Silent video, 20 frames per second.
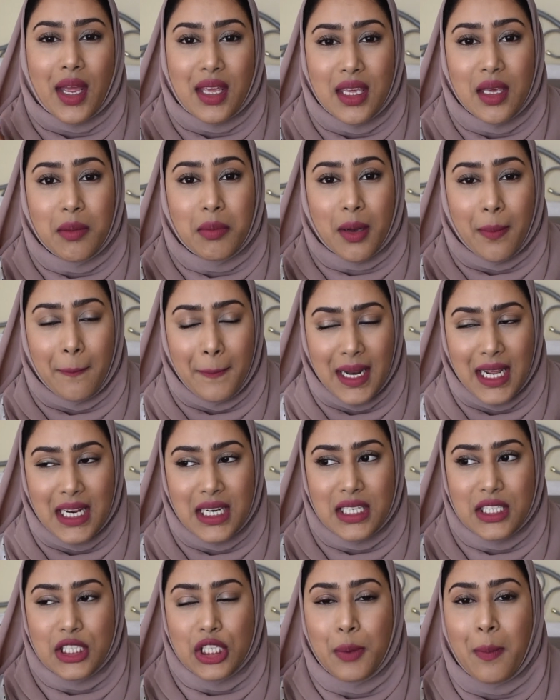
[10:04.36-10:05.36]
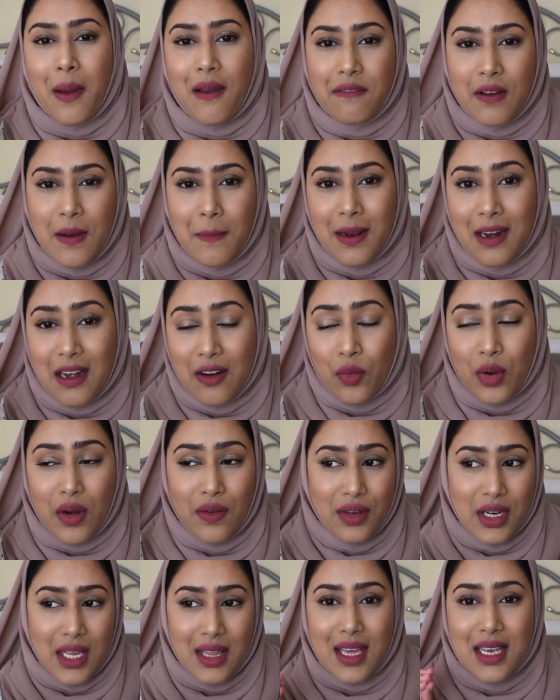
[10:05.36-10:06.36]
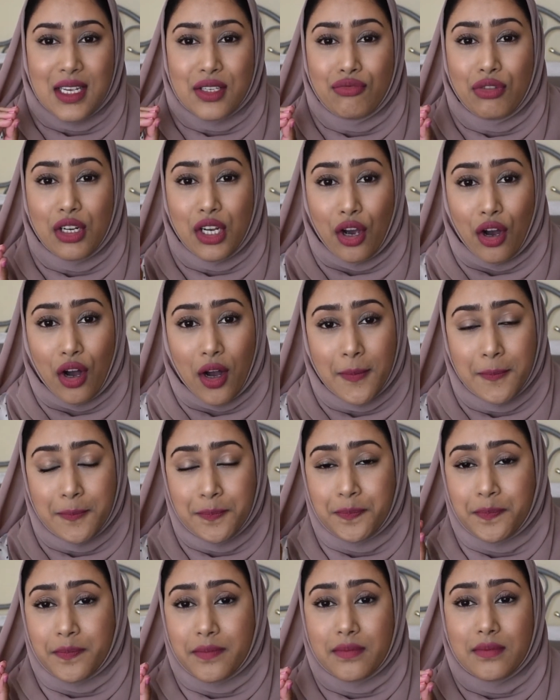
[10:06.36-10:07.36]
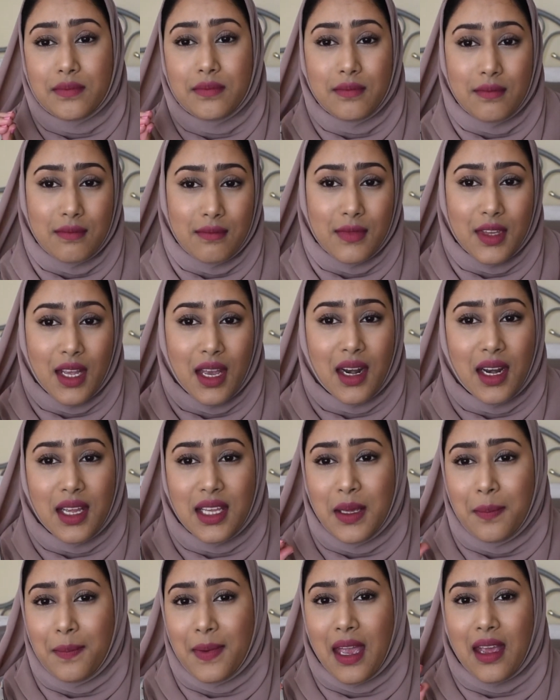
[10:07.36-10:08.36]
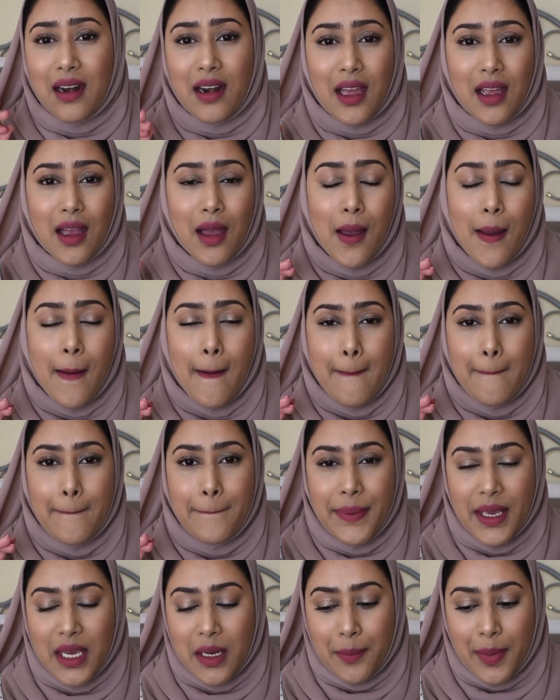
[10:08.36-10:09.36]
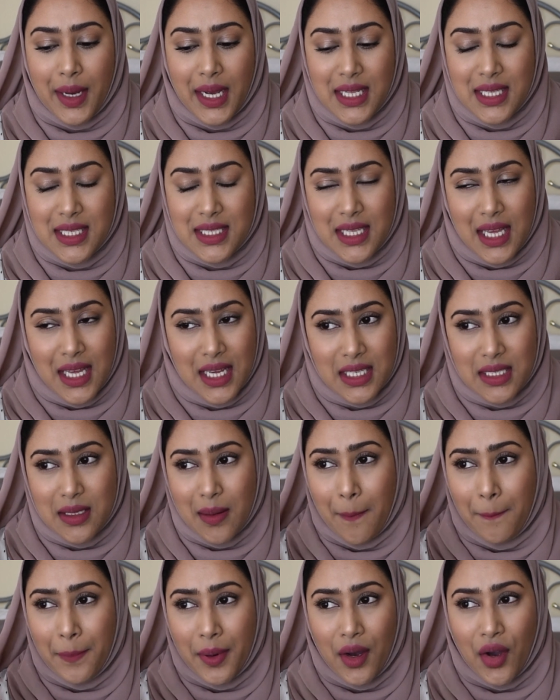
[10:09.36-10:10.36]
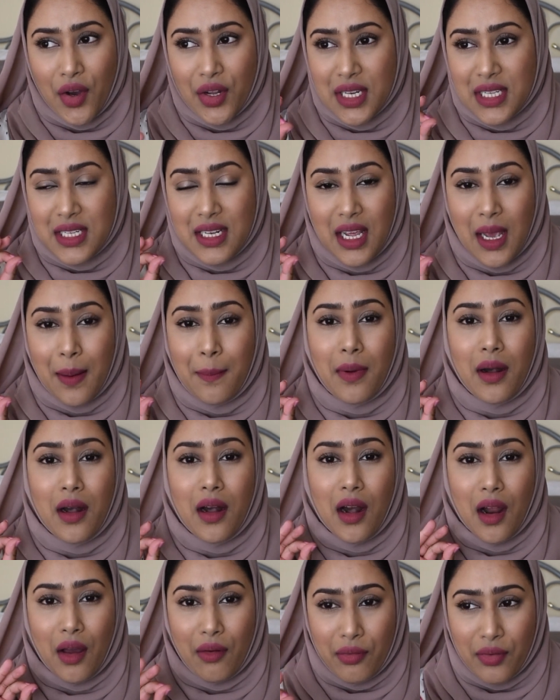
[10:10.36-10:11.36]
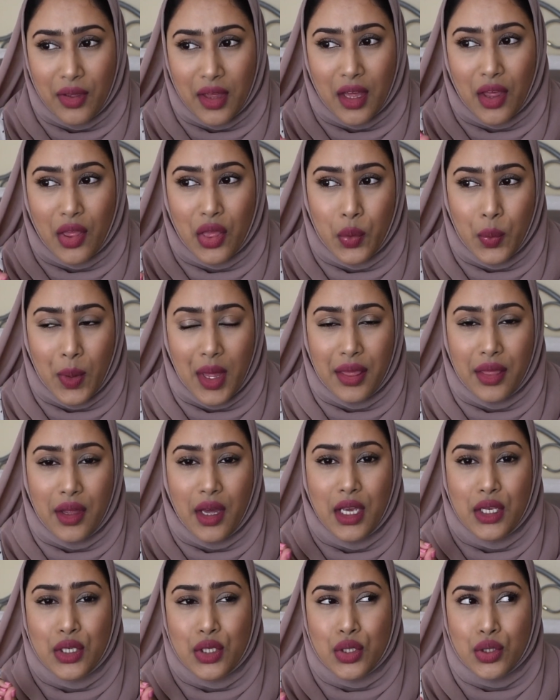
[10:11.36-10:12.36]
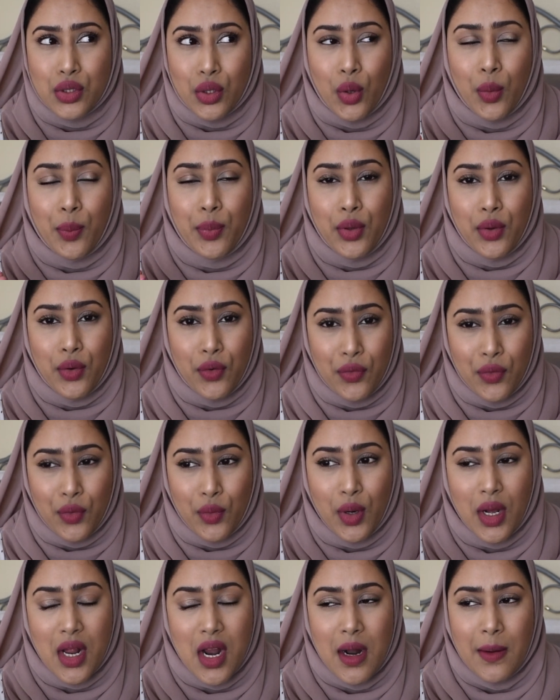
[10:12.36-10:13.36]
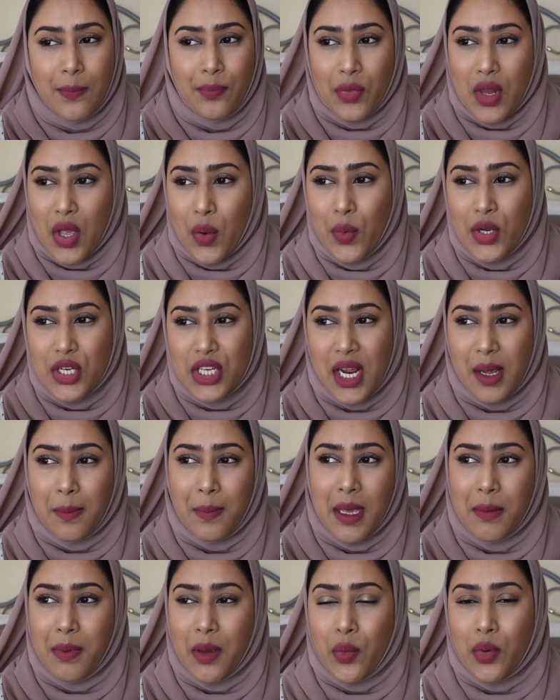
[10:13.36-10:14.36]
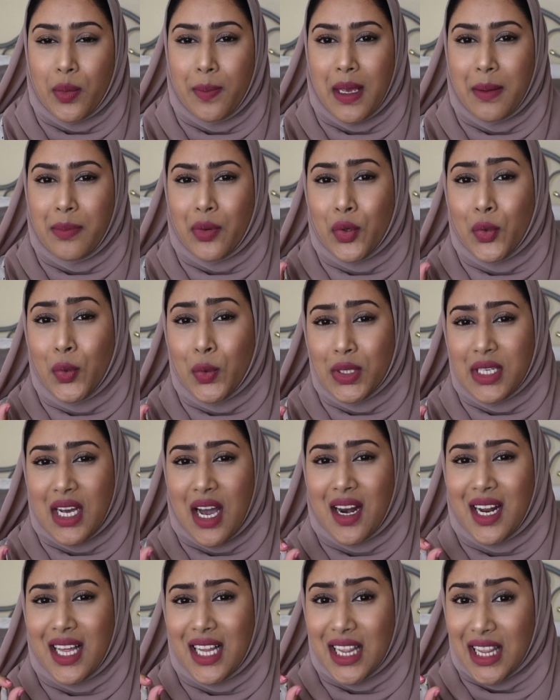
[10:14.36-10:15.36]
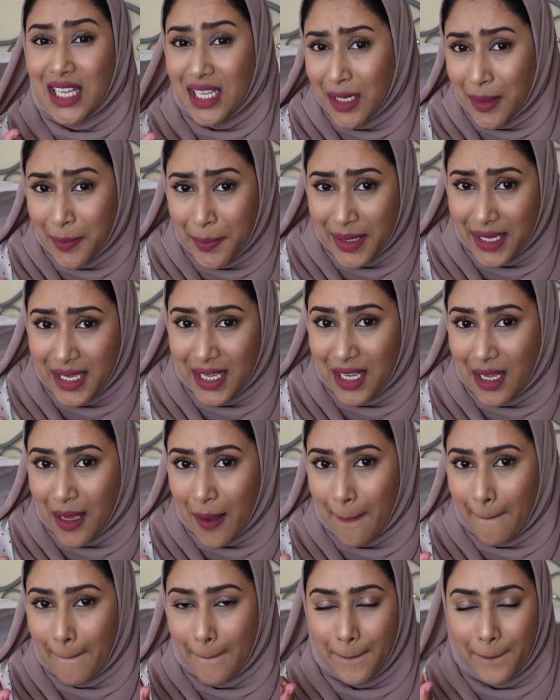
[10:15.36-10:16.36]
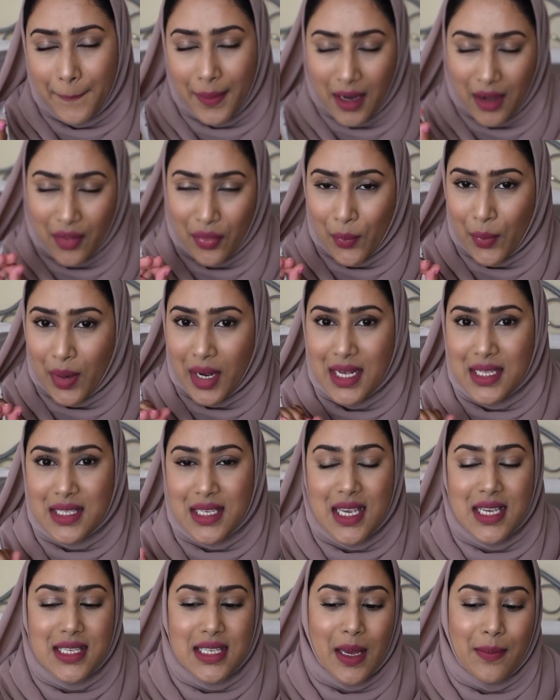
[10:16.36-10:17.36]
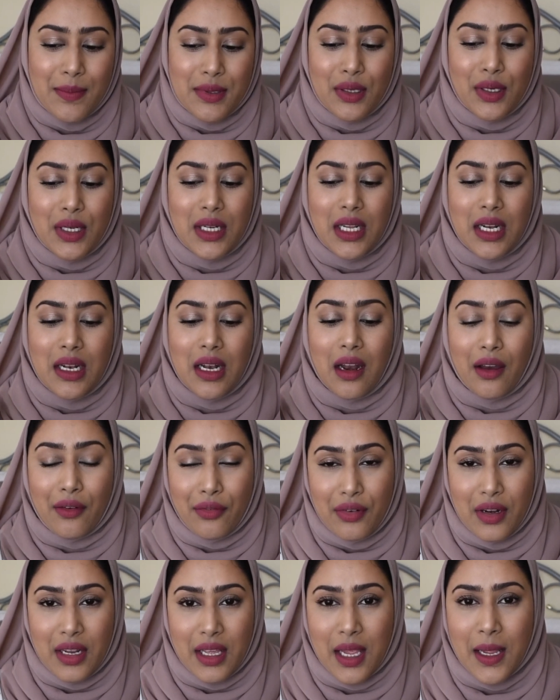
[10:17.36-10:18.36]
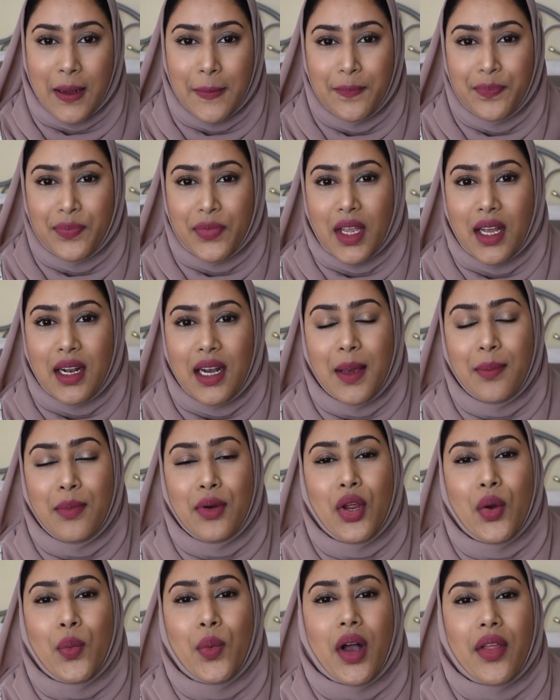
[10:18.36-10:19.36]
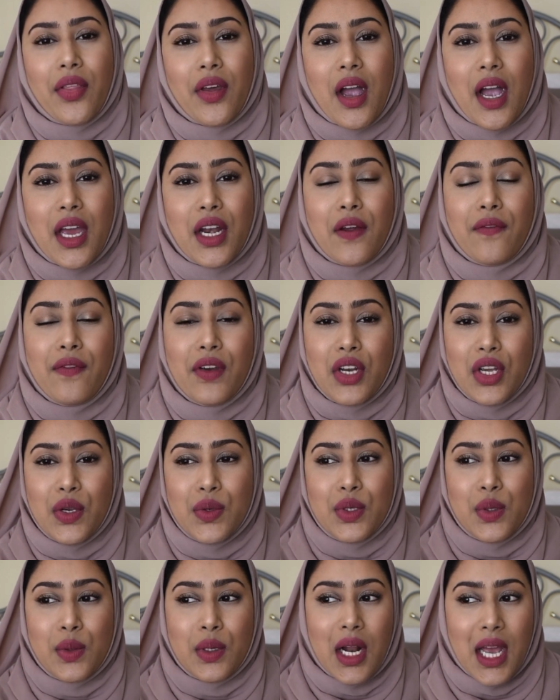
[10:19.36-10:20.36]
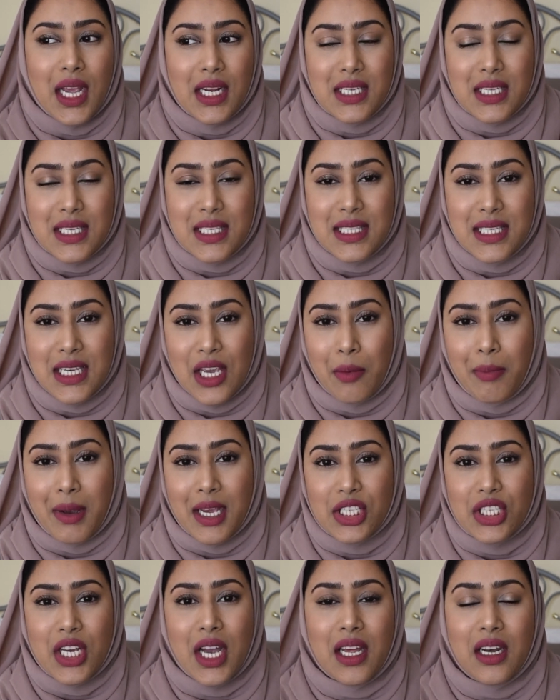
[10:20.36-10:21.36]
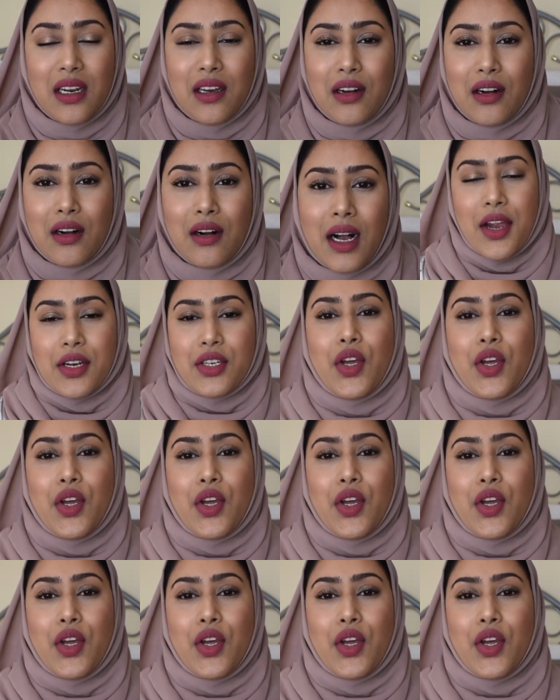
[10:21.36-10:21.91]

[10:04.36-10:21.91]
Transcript: I keep complaining to my family and everyone every day that it's really hot and I keep getting like bitten by insects, but honestly, I'm loving the weather. It's so beautiful. I wish like maybe it would maybe cool down a little bit, but otherwise it's absolutely lovely. Let me know what other kind of videos you would like to see on my channel.